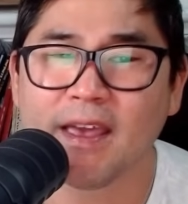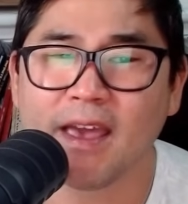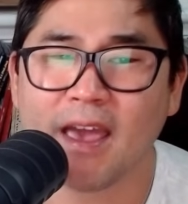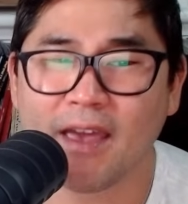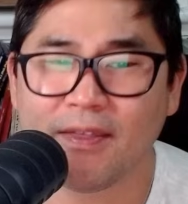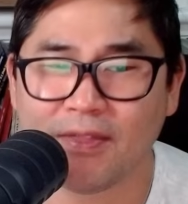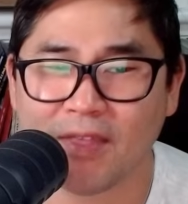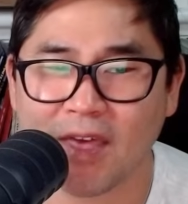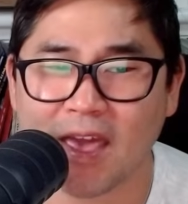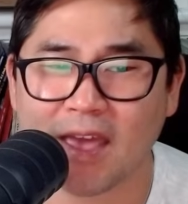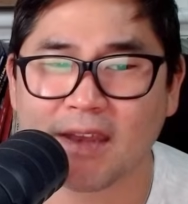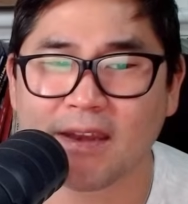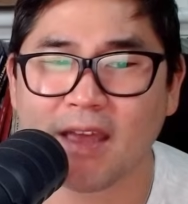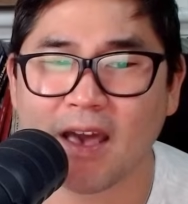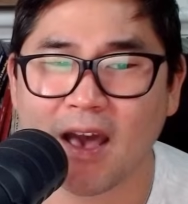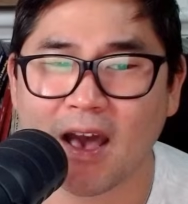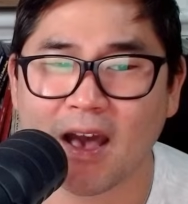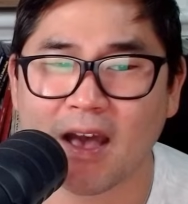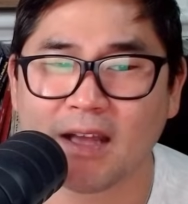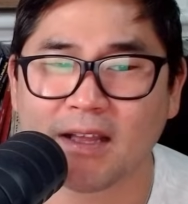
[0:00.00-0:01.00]
And then
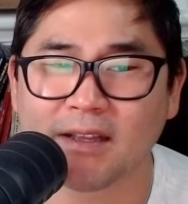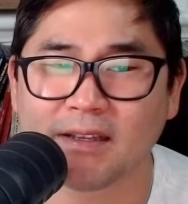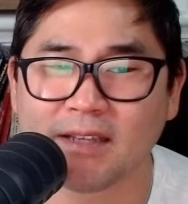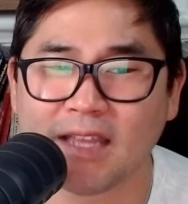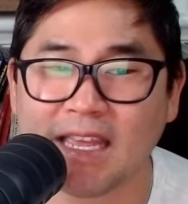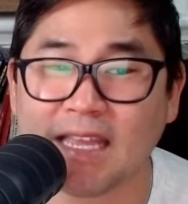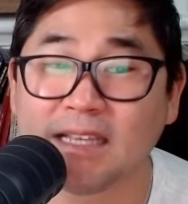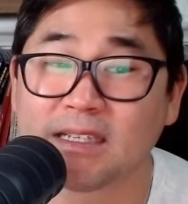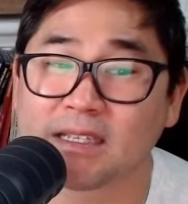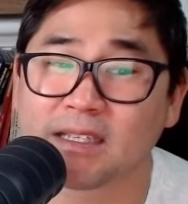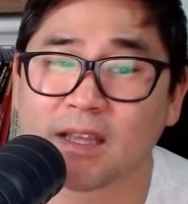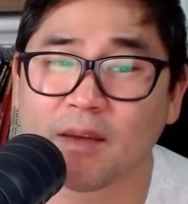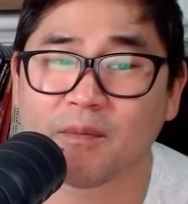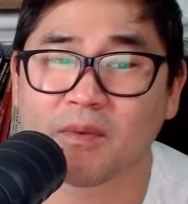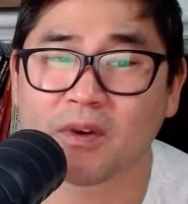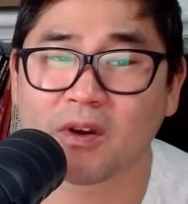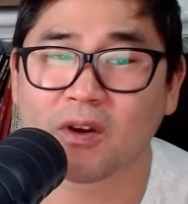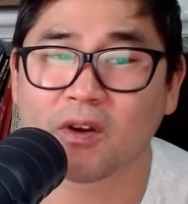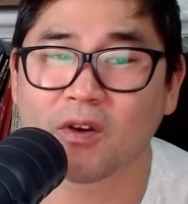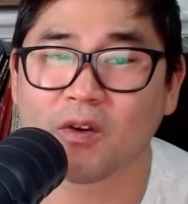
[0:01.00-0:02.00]
in
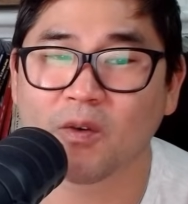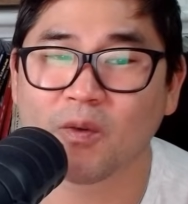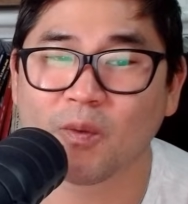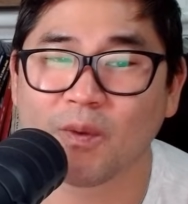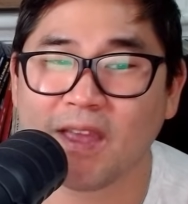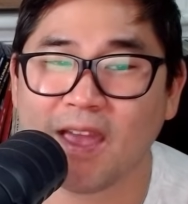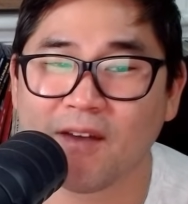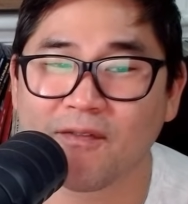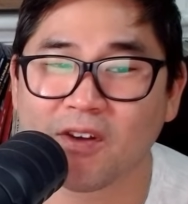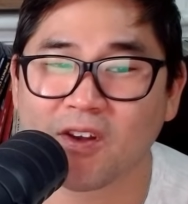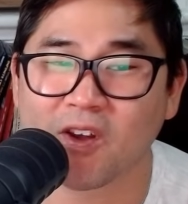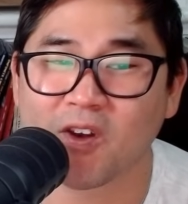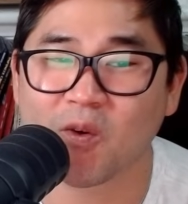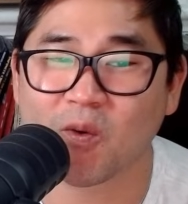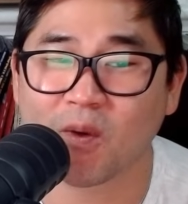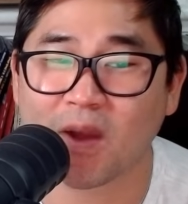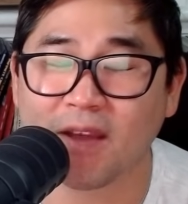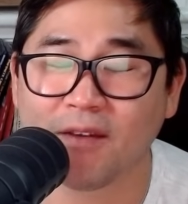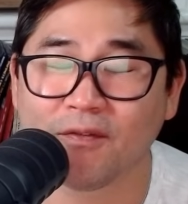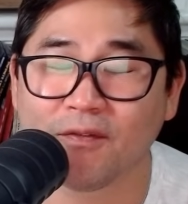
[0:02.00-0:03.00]
December, we have a
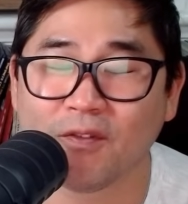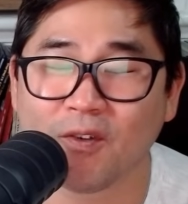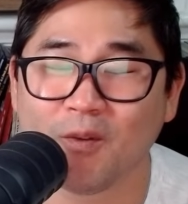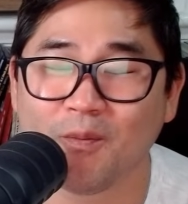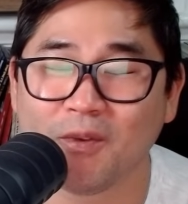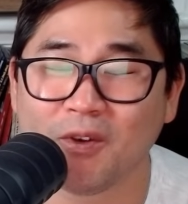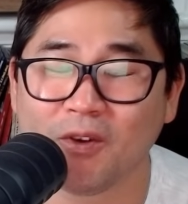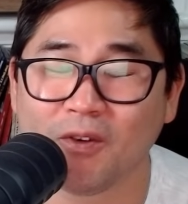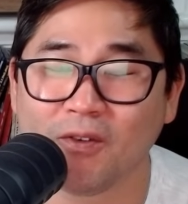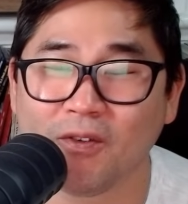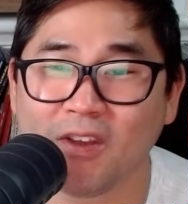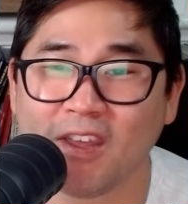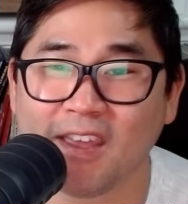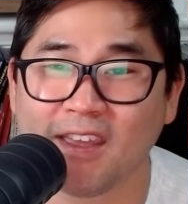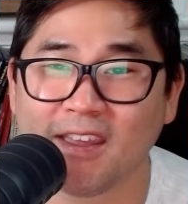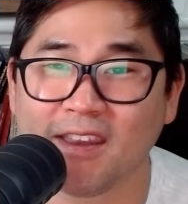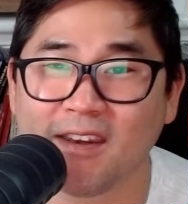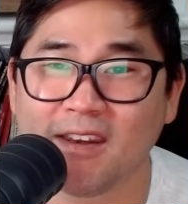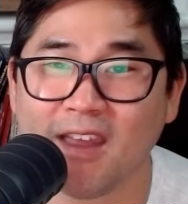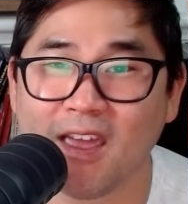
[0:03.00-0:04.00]
great full moon
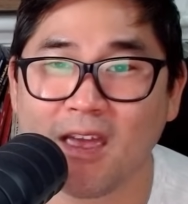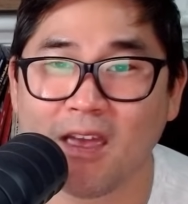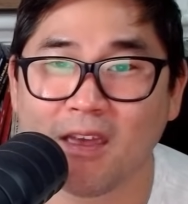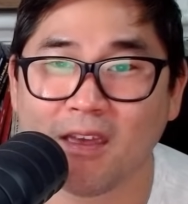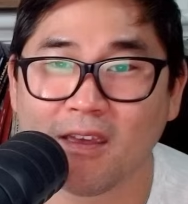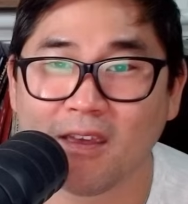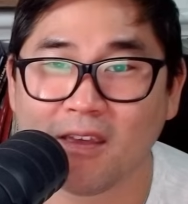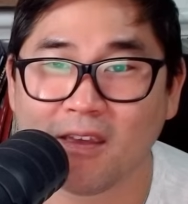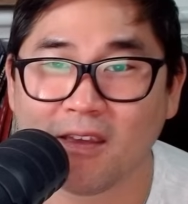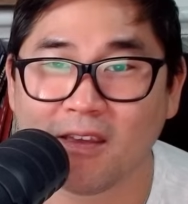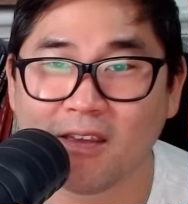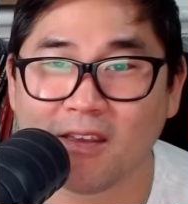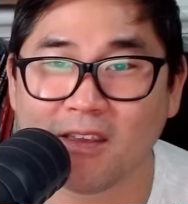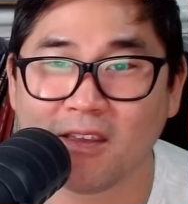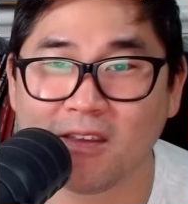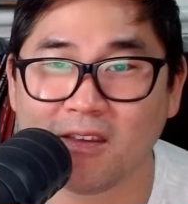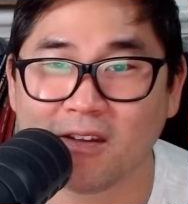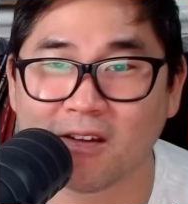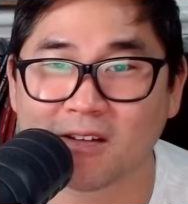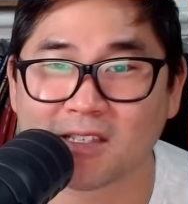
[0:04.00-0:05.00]
in
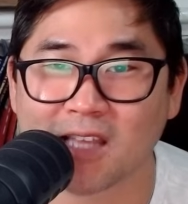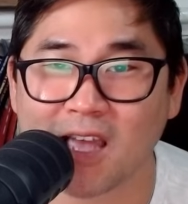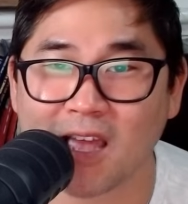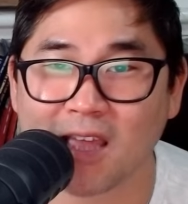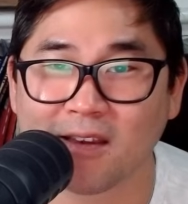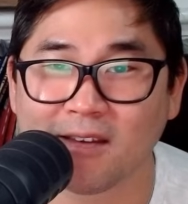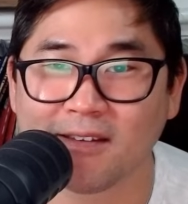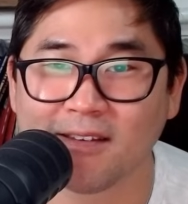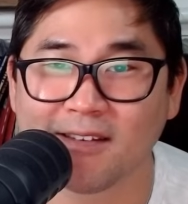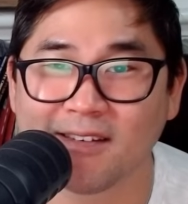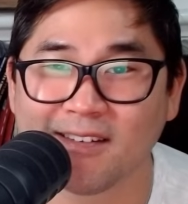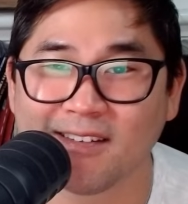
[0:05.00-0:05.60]
your sign.